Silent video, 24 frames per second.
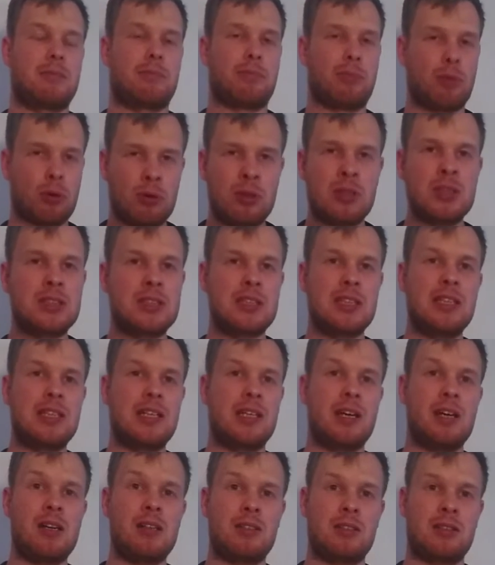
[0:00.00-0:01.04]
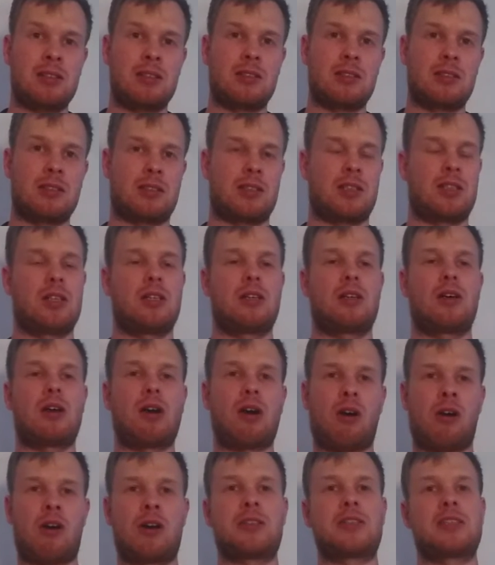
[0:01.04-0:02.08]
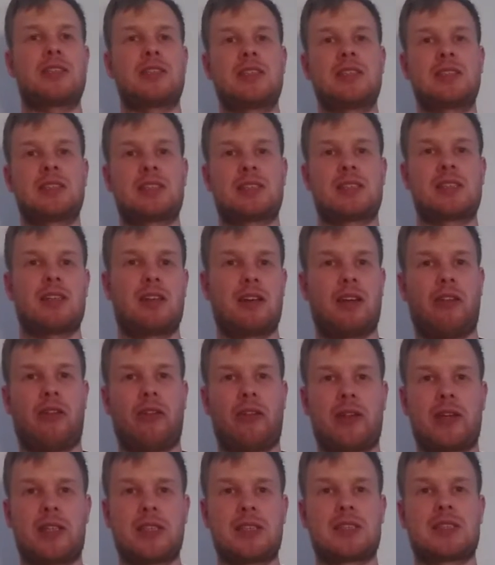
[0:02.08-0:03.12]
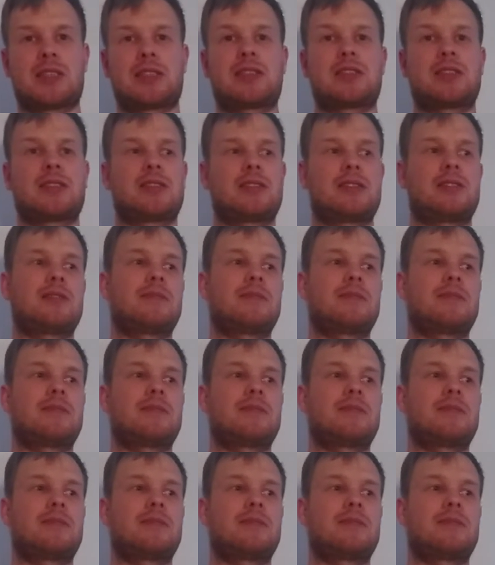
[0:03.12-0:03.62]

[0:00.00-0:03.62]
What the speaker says: Bundesliga or is this